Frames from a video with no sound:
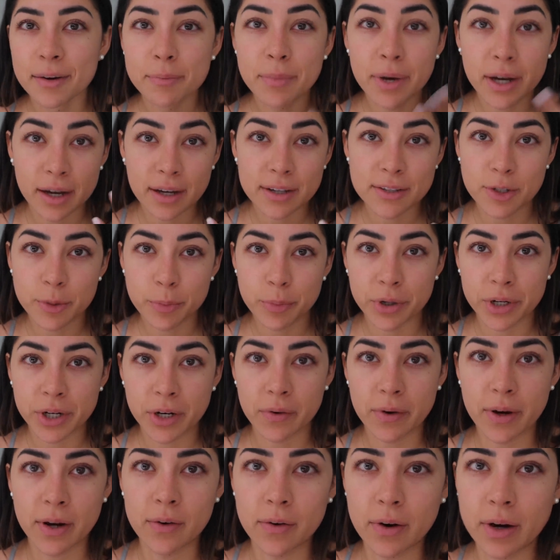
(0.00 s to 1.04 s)
My eyes are pretty
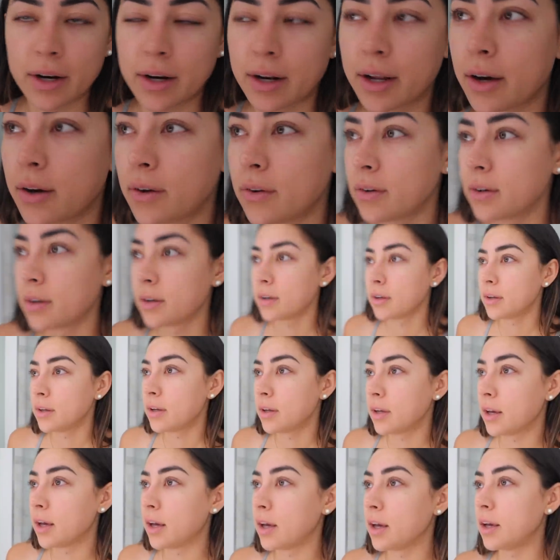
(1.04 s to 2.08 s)
red right now.
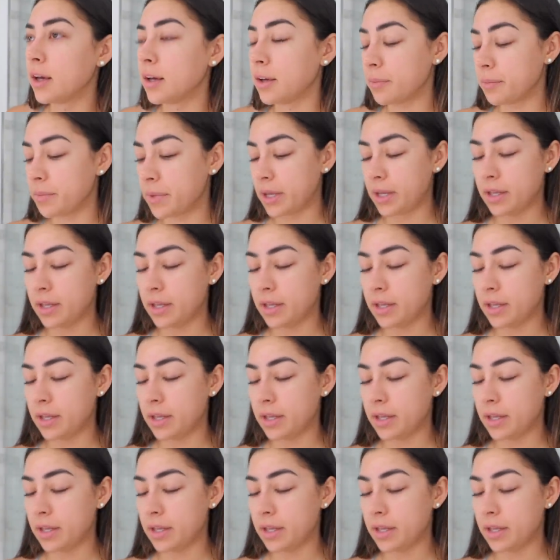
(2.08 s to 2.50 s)
Um,